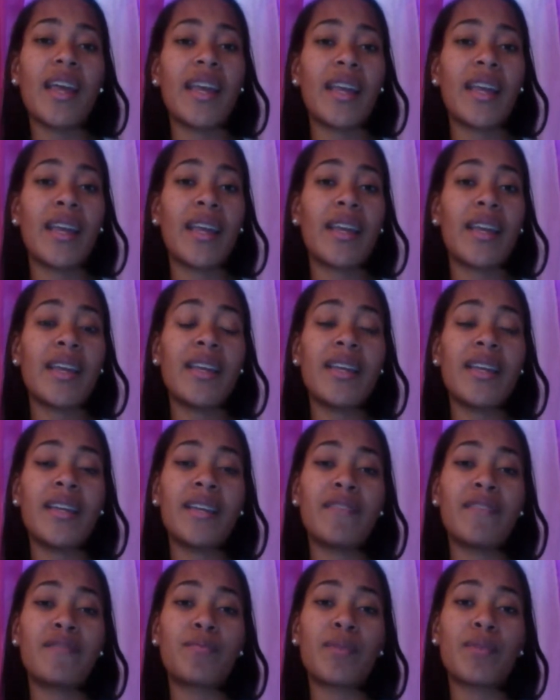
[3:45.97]
And he
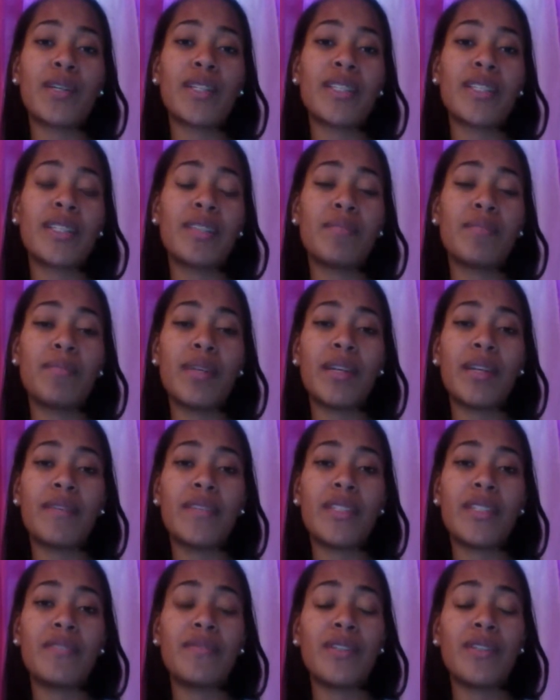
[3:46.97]
gives word to the men
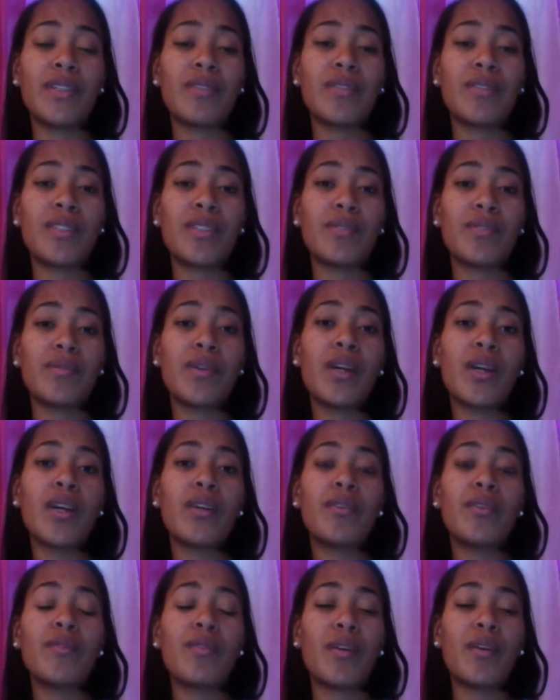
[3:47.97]
of his field to,
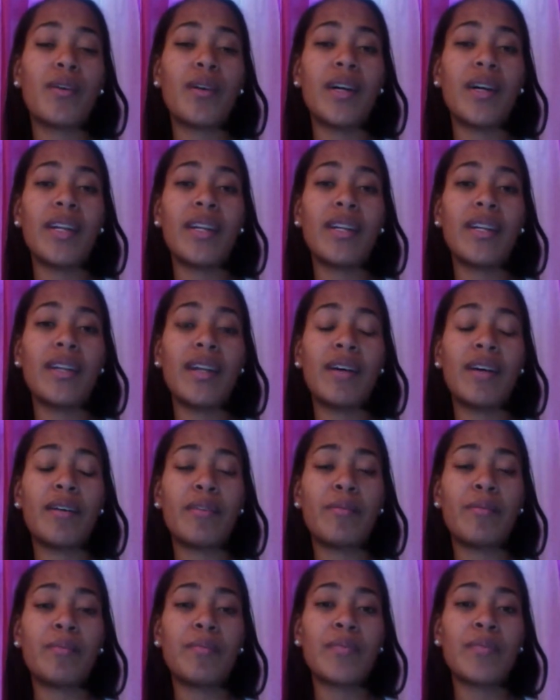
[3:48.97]

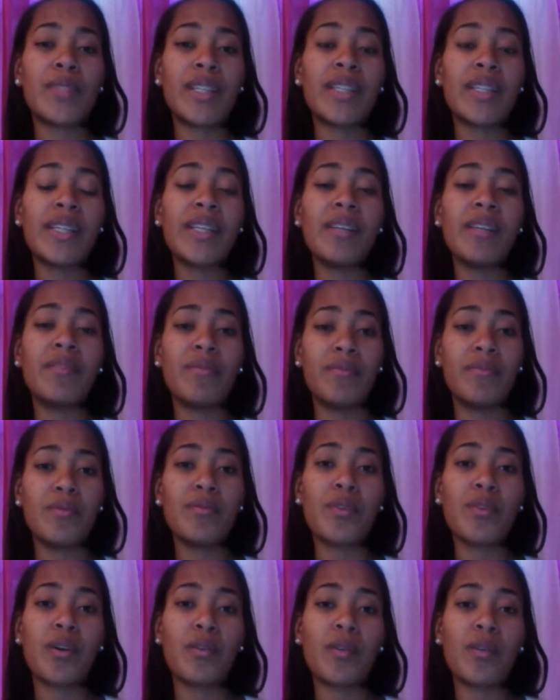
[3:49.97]
to leave,